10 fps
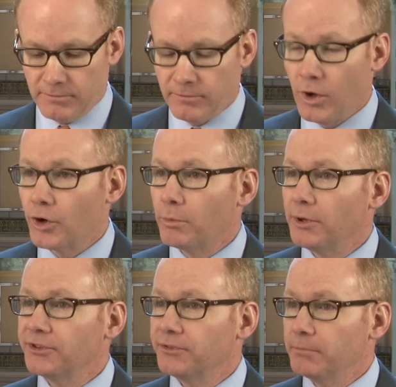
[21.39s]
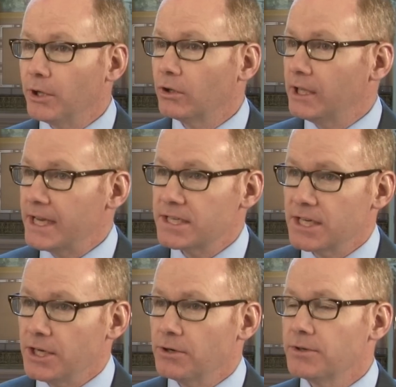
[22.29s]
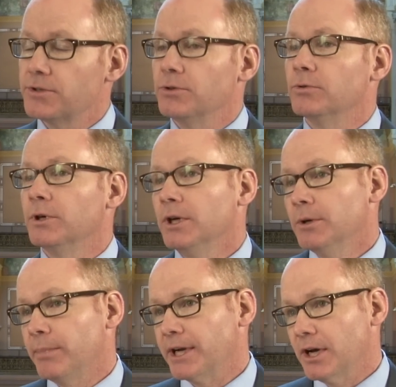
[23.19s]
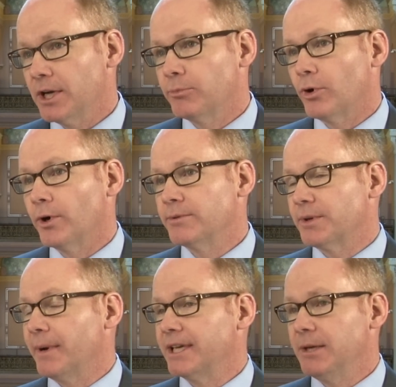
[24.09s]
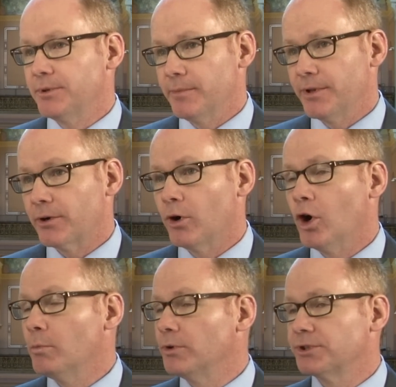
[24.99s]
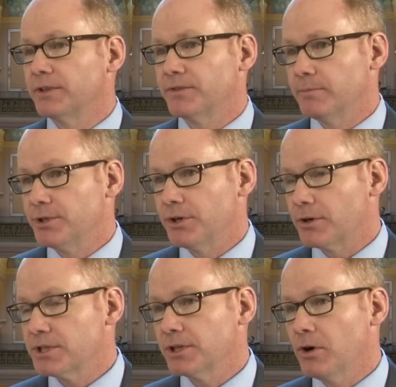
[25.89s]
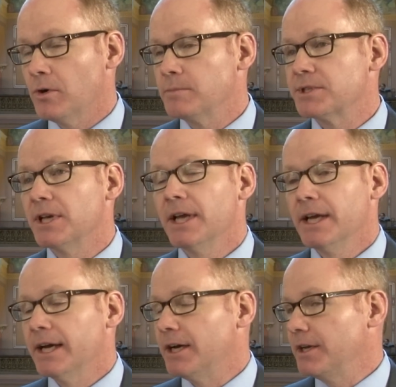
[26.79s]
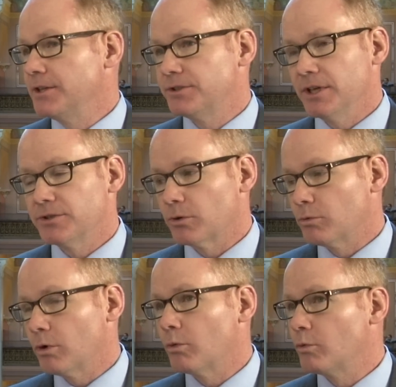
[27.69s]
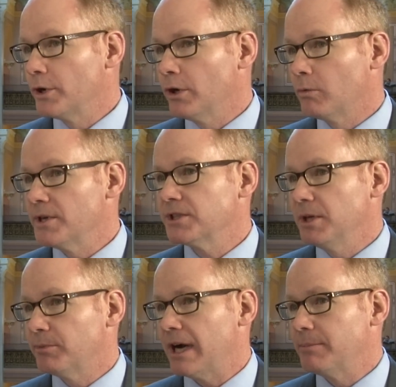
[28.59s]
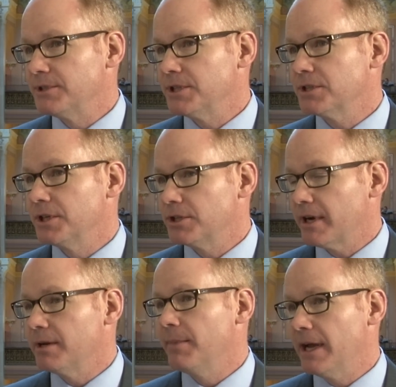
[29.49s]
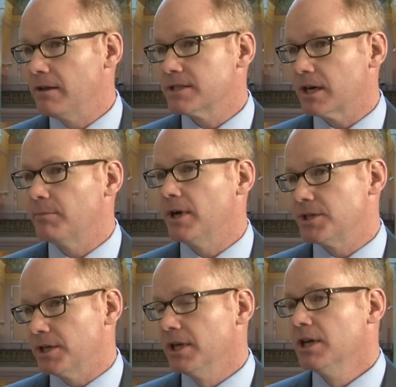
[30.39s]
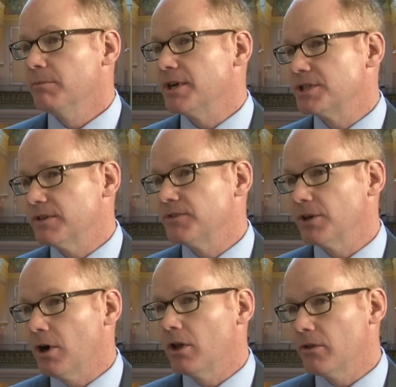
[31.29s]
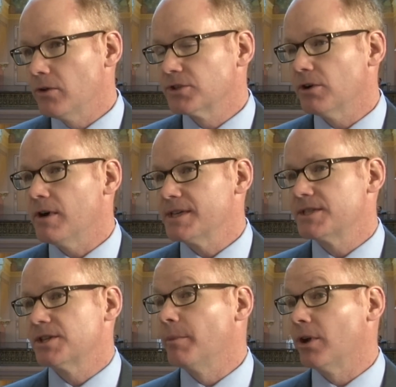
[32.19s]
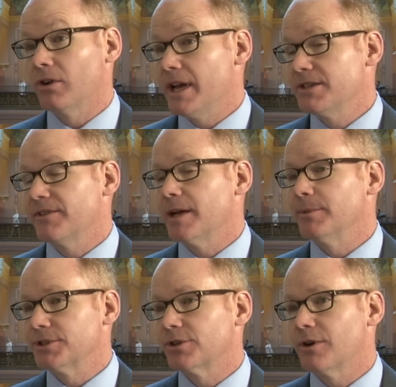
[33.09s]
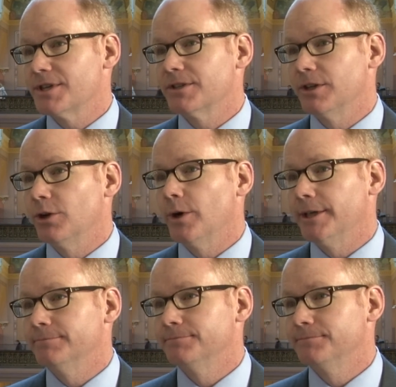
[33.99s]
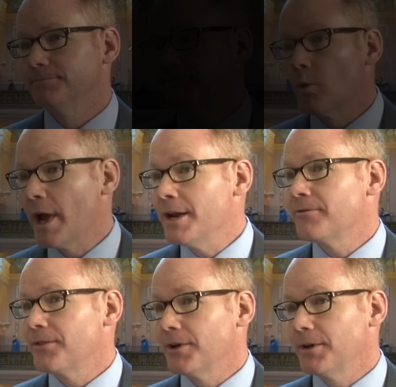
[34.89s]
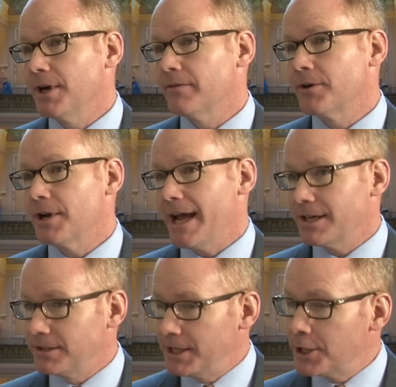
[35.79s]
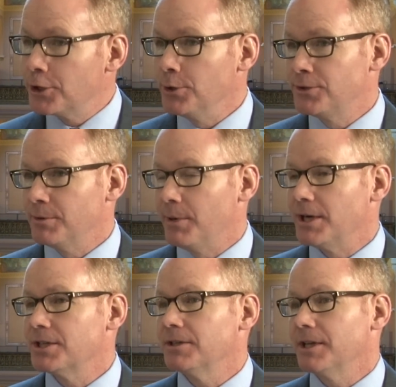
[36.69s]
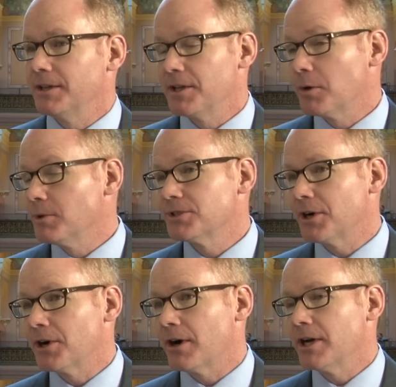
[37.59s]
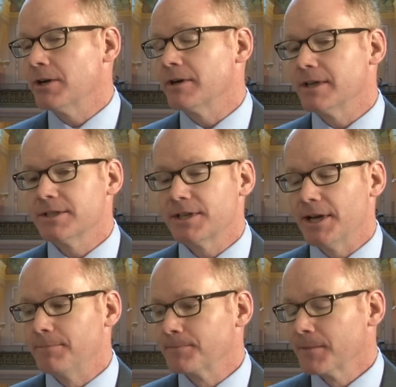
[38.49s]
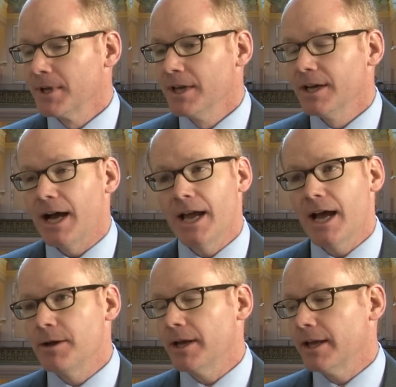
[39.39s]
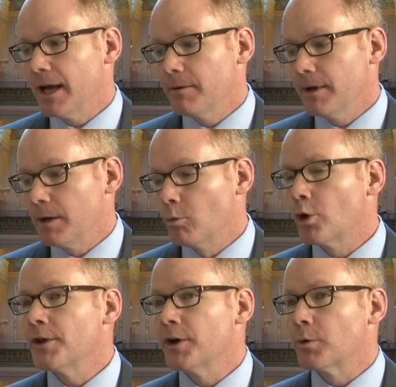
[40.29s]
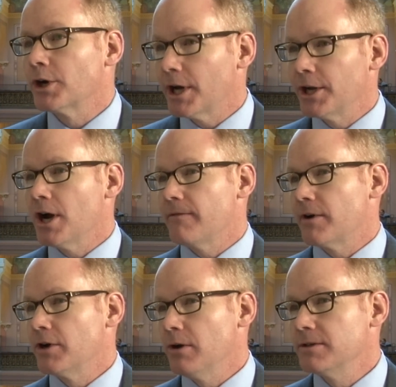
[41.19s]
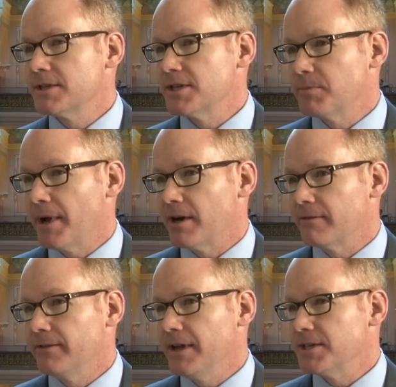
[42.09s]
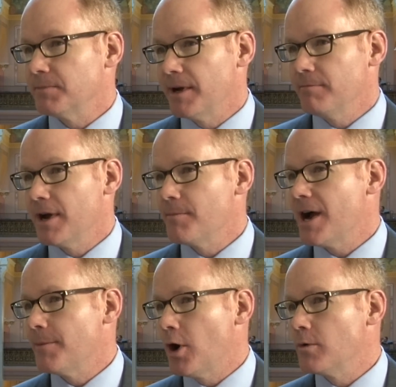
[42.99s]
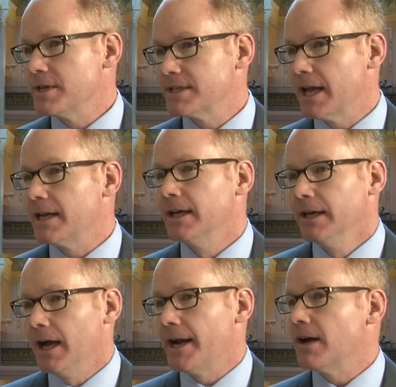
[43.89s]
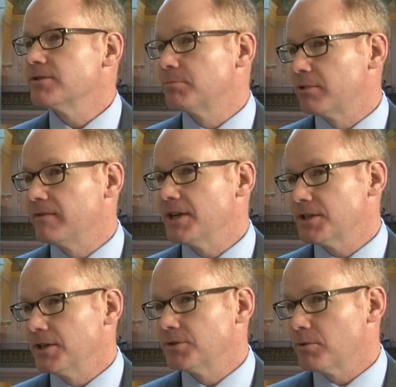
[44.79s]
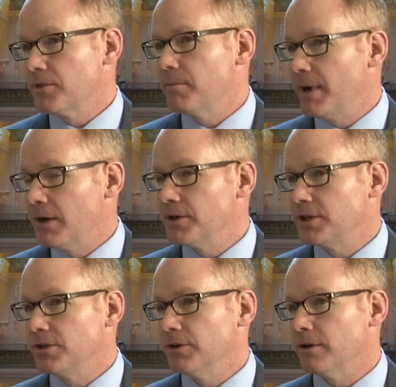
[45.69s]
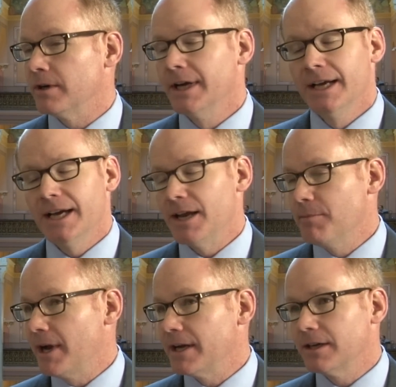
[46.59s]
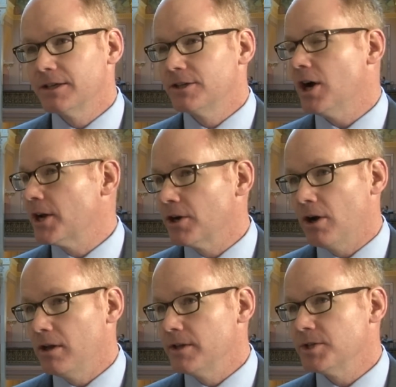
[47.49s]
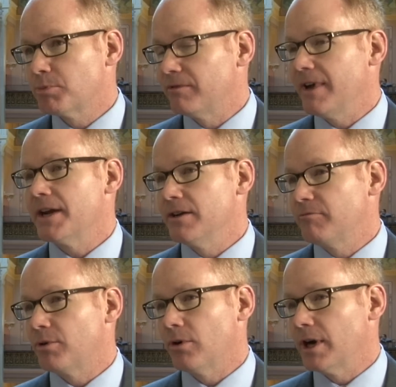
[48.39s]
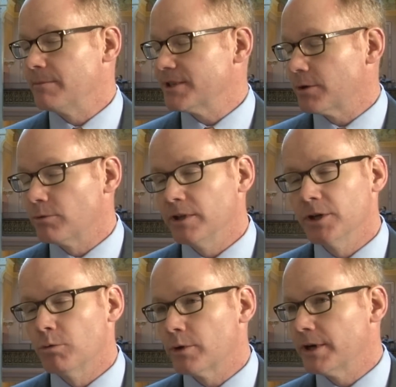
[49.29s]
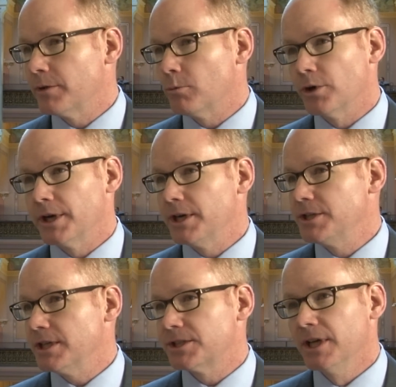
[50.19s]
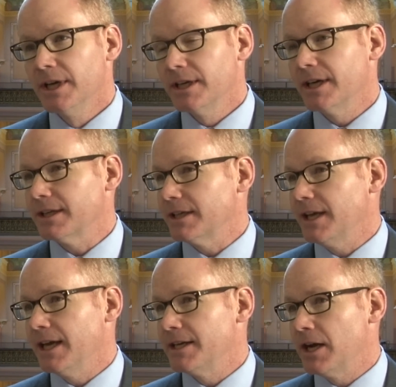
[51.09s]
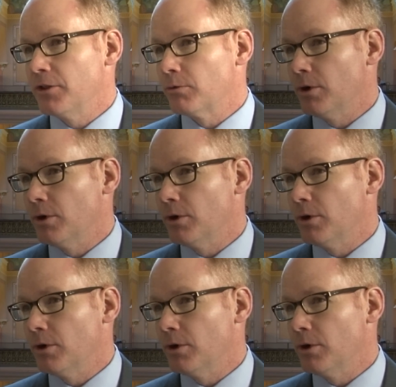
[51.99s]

vulnerable middle-class seniors who, by cutting programs that might keep them in their home, will shift them to nursing homes. It's a real risky proposition to try to balance our budget by shifting all of those costs to middle-class families across Illinois. We're waiting for the governor to actually introduce a budget, and then we'll start our hearings. I'm worried that we're cutting off our nose to spite our face. My mom always said, an ounce of prevention is worth a pound of cure. And by cutting all of these preventative programs, I really worry that we're going to just kick the can down the